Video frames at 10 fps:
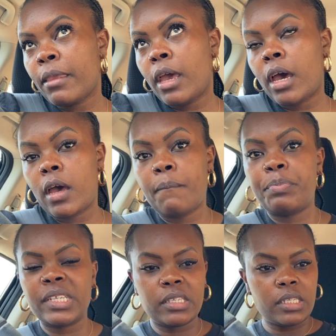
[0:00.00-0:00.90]
Um,
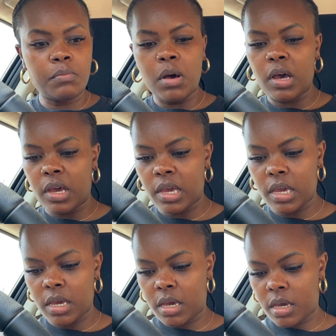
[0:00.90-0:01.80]
this is
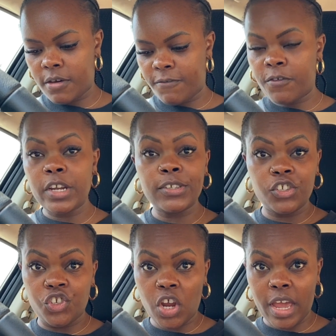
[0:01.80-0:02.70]
my friend
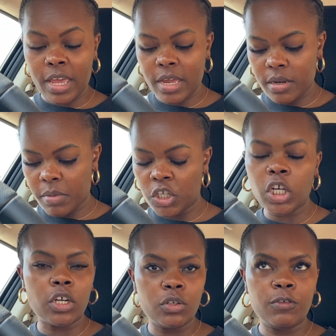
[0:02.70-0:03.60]
Jade, my
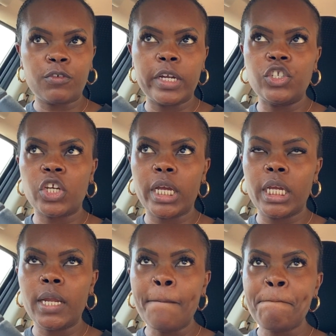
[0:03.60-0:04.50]
childhood friend
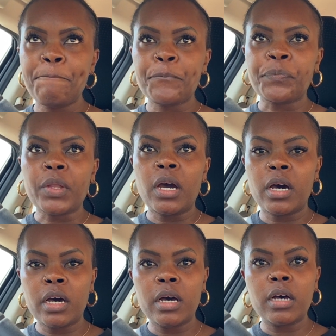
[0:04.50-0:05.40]
Jade.
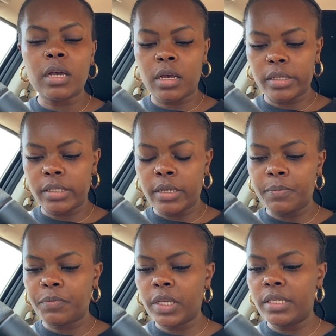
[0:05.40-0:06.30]
Her
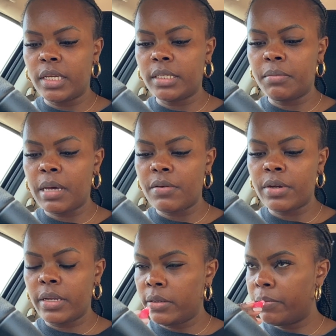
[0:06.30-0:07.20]
cousin is getting
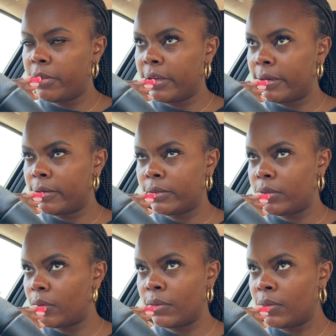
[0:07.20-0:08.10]
married and
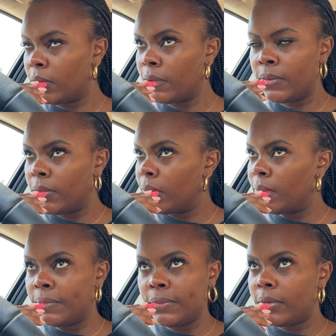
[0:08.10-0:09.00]

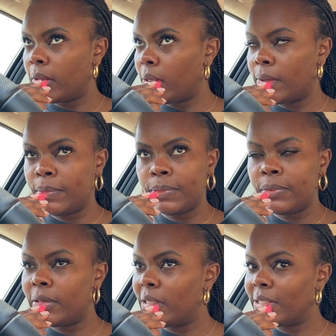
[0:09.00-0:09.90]
um,
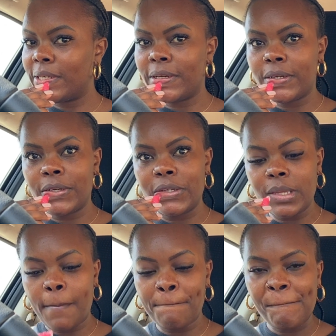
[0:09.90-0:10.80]
is her
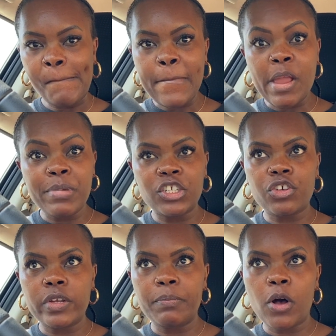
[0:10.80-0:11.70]

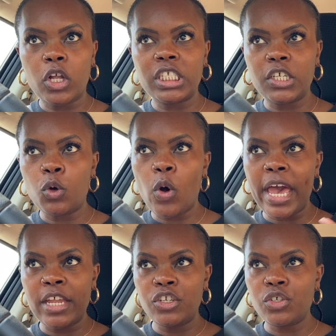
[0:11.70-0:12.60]
bachelorette party or
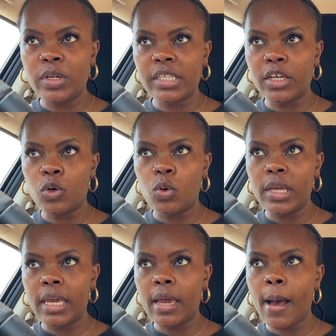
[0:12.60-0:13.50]
do as they call
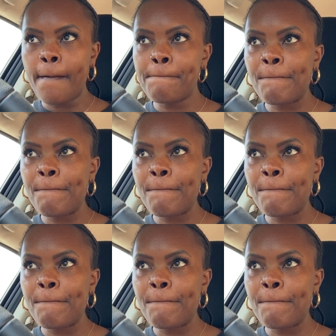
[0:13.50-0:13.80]
it here